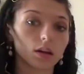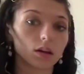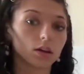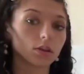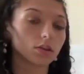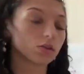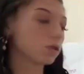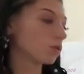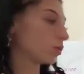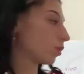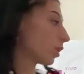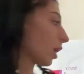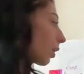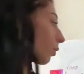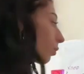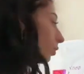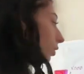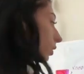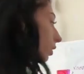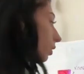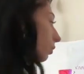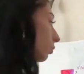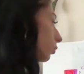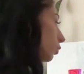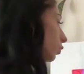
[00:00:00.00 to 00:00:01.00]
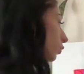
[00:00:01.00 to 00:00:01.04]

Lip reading: So now we're going to